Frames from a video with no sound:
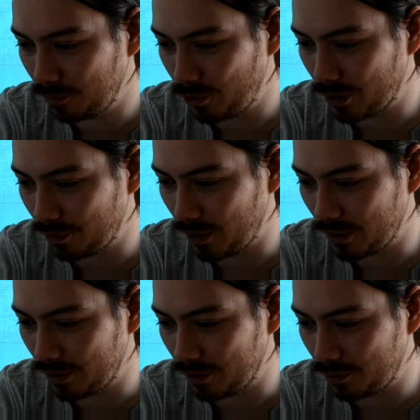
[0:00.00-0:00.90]

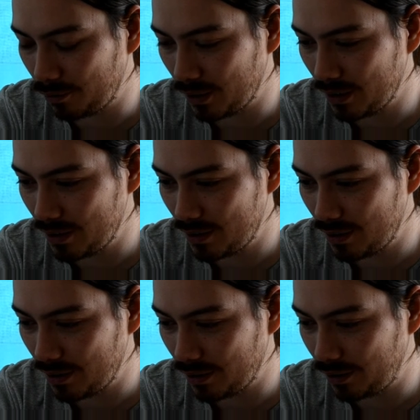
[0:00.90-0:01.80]
Grandfather, what is
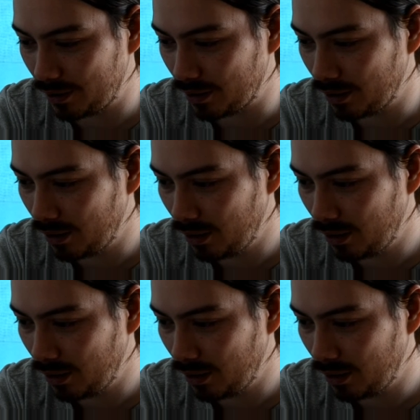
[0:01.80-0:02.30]
it, Irina?